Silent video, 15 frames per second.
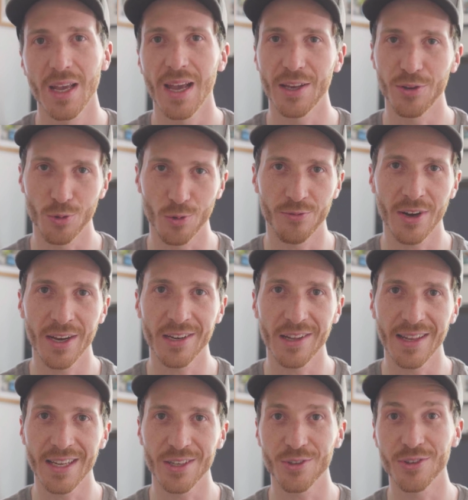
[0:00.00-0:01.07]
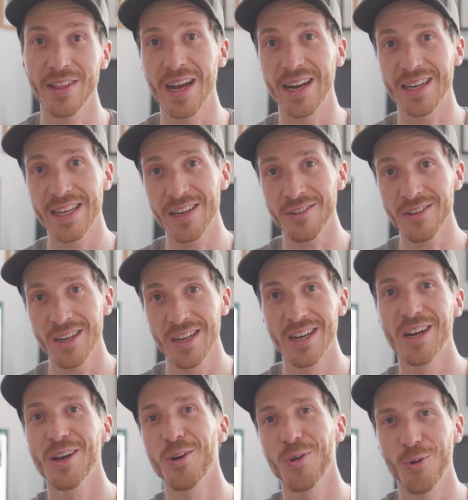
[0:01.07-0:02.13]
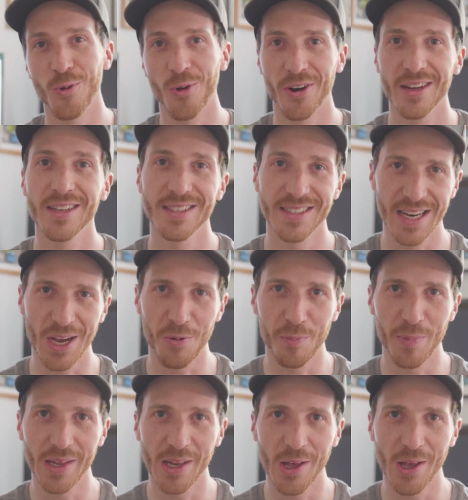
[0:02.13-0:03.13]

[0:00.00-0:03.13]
And you'll find a link to that here or down